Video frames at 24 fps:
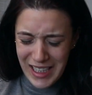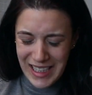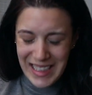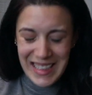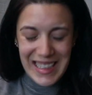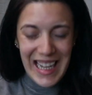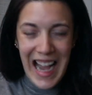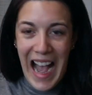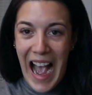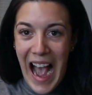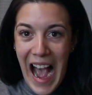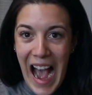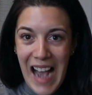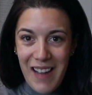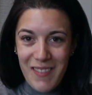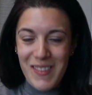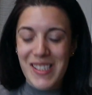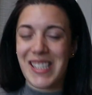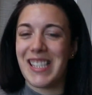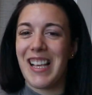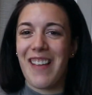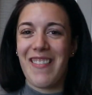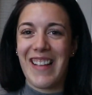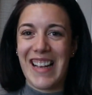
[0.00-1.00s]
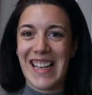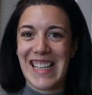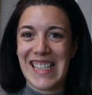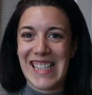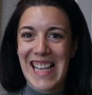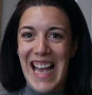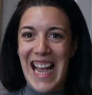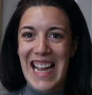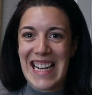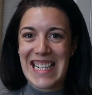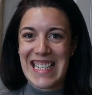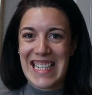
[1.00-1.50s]
Song! so
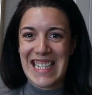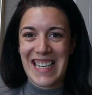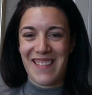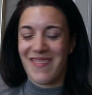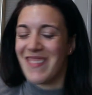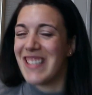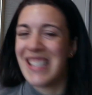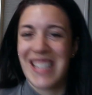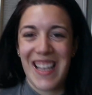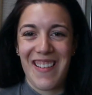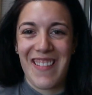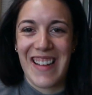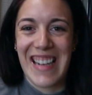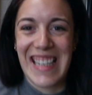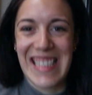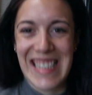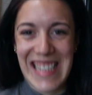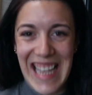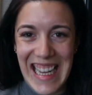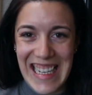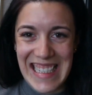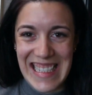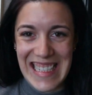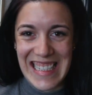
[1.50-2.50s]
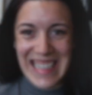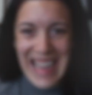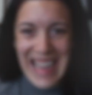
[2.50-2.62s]
excited. I'm so excited,